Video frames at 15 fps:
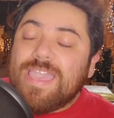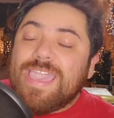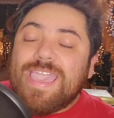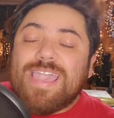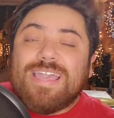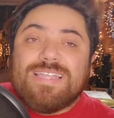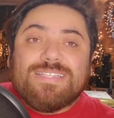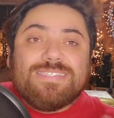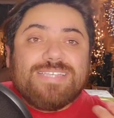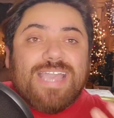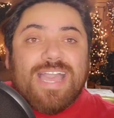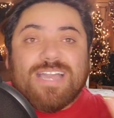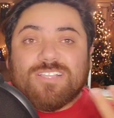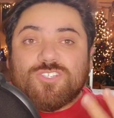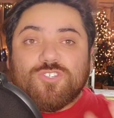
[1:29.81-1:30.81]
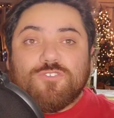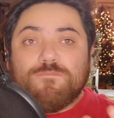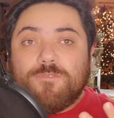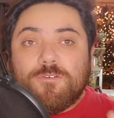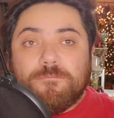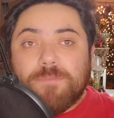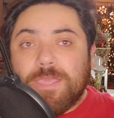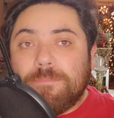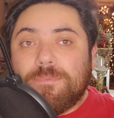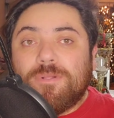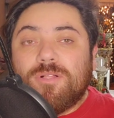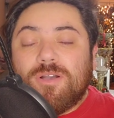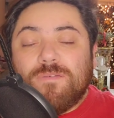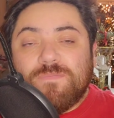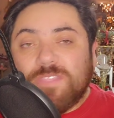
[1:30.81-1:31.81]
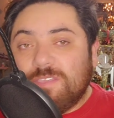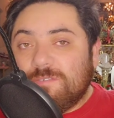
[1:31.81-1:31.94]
and tag 2 more people on the